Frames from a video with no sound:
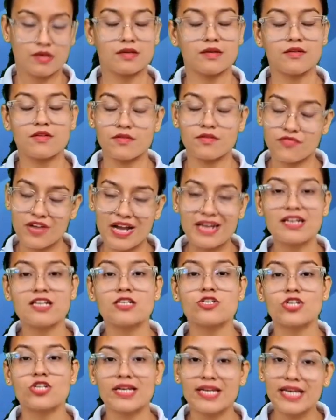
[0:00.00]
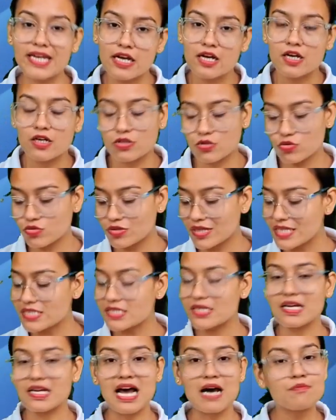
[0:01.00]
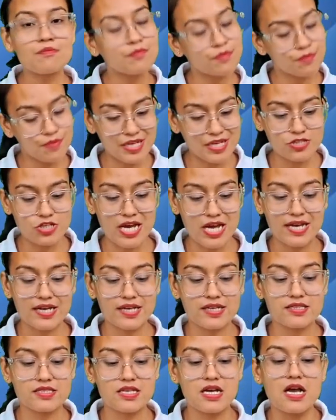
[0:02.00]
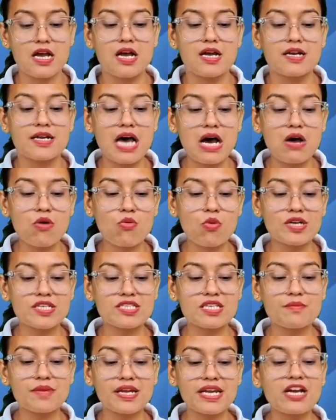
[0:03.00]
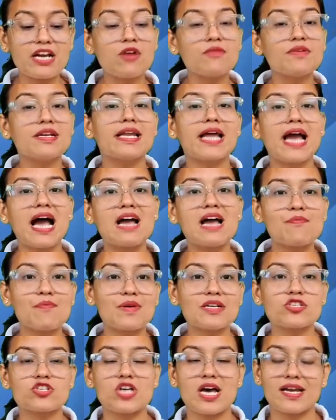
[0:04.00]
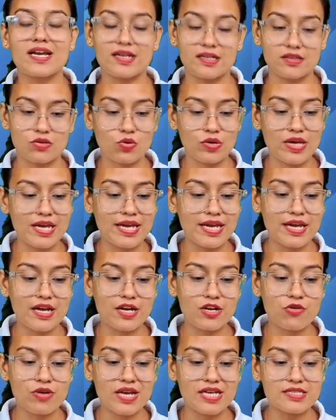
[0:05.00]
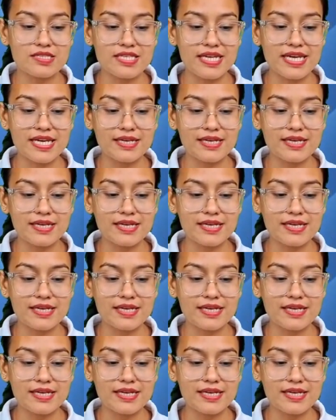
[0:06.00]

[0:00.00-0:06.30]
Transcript: financially to this gram panchayats. Now what is the meaning of nyay panchayat? Okay, here you can see.